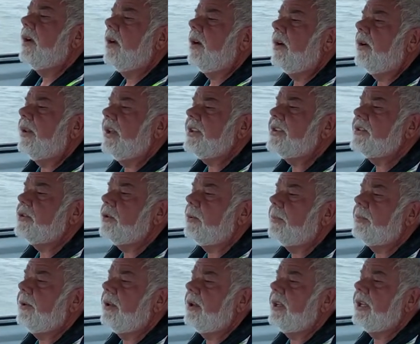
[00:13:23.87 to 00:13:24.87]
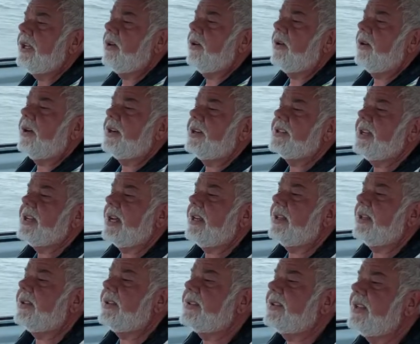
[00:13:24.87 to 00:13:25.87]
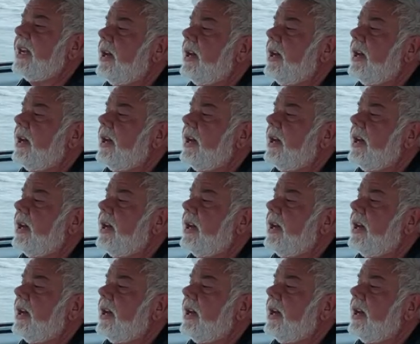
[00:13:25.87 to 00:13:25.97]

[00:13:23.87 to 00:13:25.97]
they still pulling cars out of the sound with the